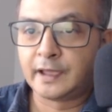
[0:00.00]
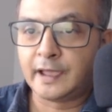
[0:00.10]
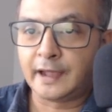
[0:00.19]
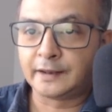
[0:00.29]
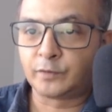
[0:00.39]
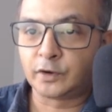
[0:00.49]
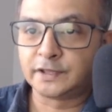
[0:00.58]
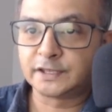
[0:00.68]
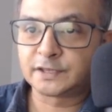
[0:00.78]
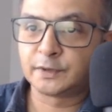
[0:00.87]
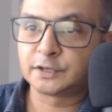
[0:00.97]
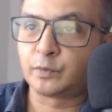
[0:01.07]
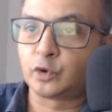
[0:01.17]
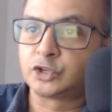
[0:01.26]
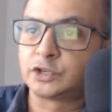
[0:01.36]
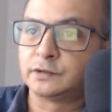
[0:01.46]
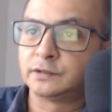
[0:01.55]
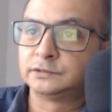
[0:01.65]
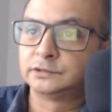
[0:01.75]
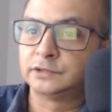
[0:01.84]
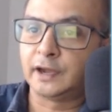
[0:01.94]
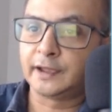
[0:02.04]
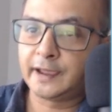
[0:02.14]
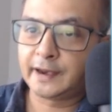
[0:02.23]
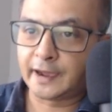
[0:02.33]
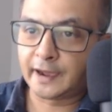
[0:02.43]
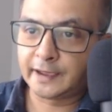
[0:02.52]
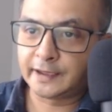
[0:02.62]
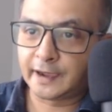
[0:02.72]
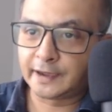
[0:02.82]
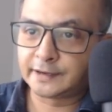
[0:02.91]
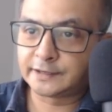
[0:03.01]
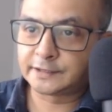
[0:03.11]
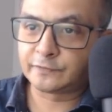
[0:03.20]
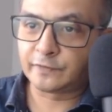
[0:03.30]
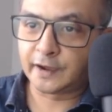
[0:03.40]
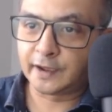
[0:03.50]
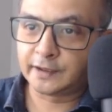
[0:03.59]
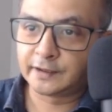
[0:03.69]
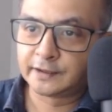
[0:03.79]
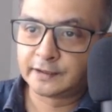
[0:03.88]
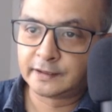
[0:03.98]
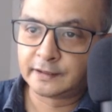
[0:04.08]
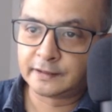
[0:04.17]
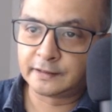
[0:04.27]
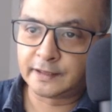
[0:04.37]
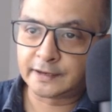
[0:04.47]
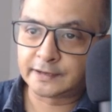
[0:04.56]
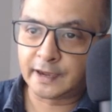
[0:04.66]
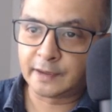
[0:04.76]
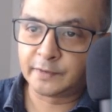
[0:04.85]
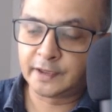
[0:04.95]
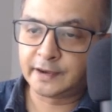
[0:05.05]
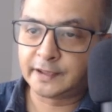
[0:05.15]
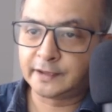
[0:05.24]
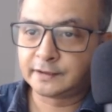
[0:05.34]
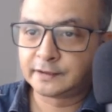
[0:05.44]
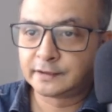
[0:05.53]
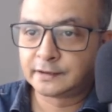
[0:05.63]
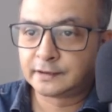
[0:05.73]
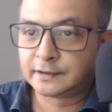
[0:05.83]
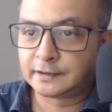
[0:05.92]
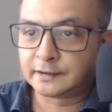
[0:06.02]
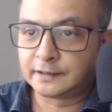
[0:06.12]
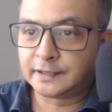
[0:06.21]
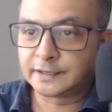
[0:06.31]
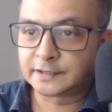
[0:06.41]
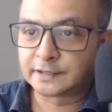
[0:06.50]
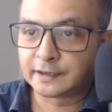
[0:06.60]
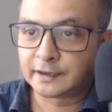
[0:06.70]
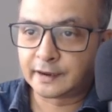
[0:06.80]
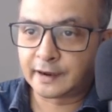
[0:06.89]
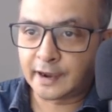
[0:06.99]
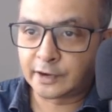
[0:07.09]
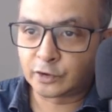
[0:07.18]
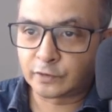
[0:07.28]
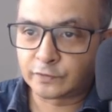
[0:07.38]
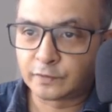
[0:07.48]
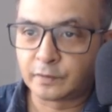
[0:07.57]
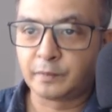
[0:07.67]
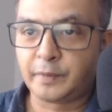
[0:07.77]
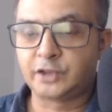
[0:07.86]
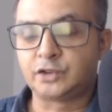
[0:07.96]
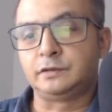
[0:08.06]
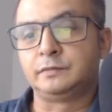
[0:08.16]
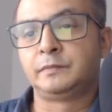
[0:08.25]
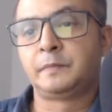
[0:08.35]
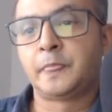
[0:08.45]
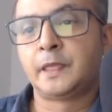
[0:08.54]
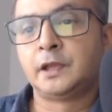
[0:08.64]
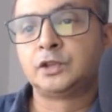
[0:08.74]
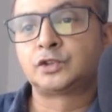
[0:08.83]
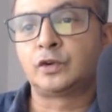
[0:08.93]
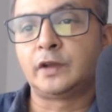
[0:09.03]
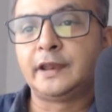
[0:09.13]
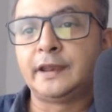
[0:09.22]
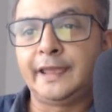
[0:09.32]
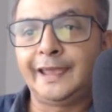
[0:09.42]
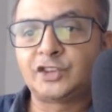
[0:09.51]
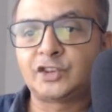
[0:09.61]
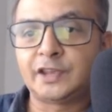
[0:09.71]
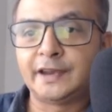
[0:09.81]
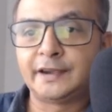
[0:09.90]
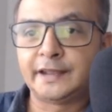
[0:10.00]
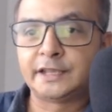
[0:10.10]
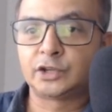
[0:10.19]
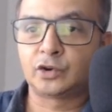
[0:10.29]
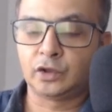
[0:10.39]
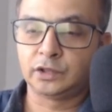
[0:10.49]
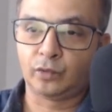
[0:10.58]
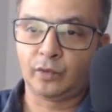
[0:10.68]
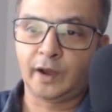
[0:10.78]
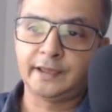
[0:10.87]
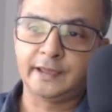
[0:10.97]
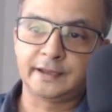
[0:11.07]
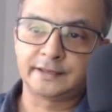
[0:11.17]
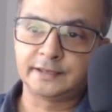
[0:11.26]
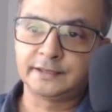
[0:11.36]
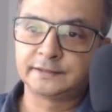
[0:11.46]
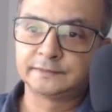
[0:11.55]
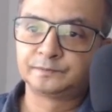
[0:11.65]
and for this much portion, again I identify that I'm getting this kind of picture. So in each integer on the y-axis,